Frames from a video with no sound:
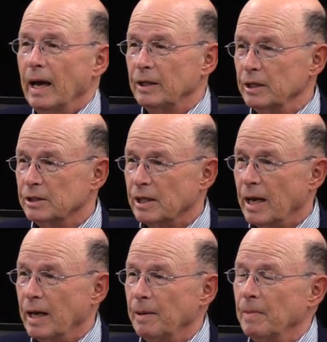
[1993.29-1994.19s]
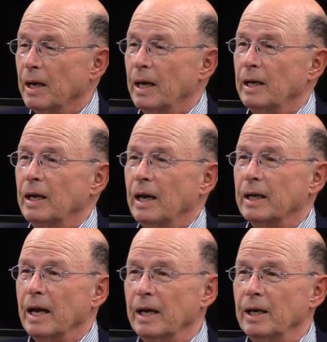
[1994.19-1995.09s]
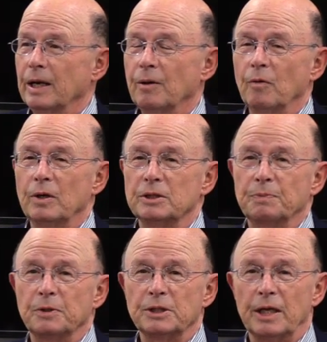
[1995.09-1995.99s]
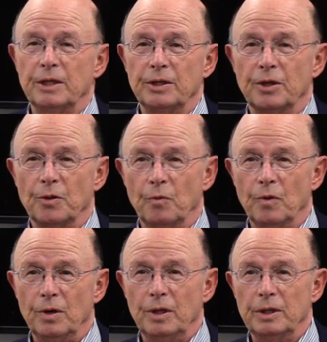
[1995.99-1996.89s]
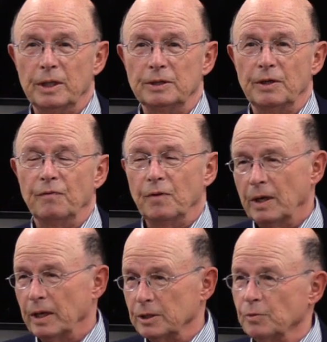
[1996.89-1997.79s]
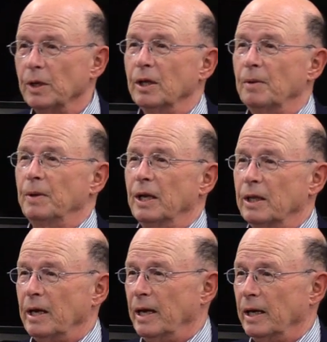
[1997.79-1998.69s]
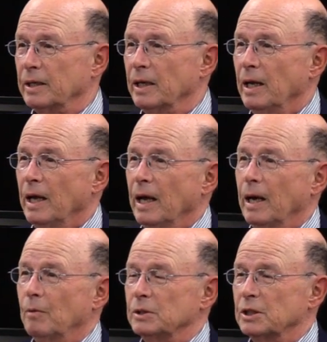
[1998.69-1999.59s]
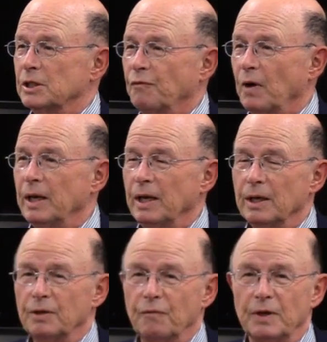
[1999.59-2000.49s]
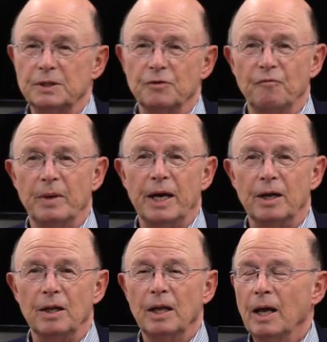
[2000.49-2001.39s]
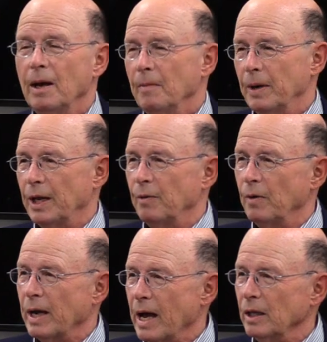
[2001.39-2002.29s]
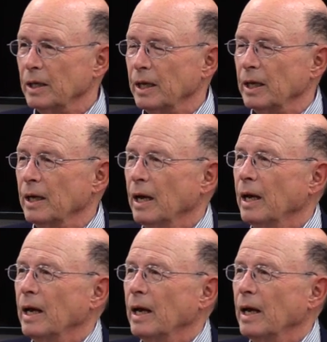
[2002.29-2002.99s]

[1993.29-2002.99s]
And this time, and again, it was presented to the world as if Israel had been attacked, I was just fighting a defensive battle. But in reality,